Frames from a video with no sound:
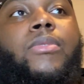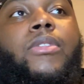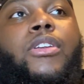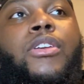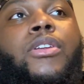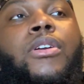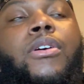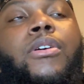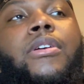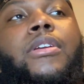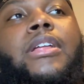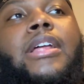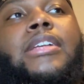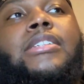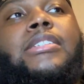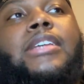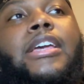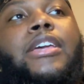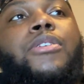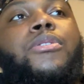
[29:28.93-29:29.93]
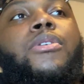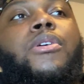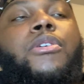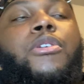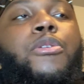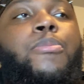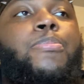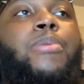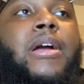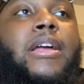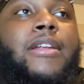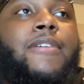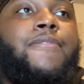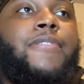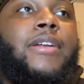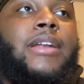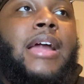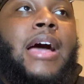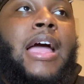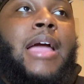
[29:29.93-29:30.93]
you know, they say, you know, you're pregnant
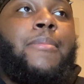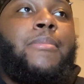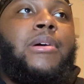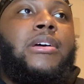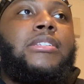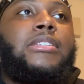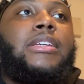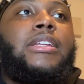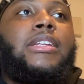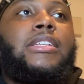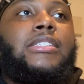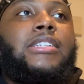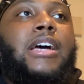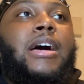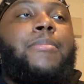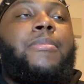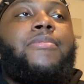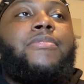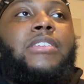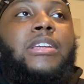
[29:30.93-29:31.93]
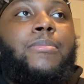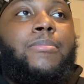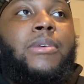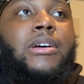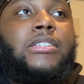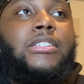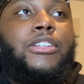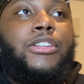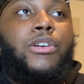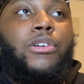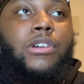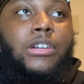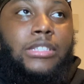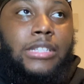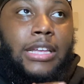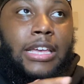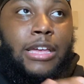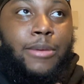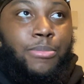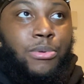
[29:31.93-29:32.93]
for nine months in the time of 10 months, you know, because
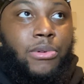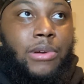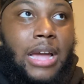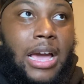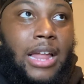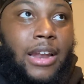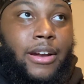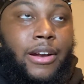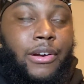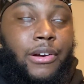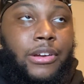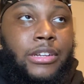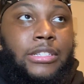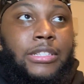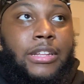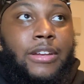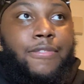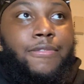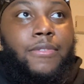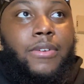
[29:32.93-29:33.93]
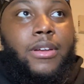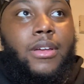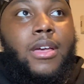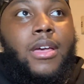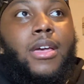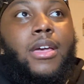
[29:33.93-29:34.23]
the Hebrew calendar is different.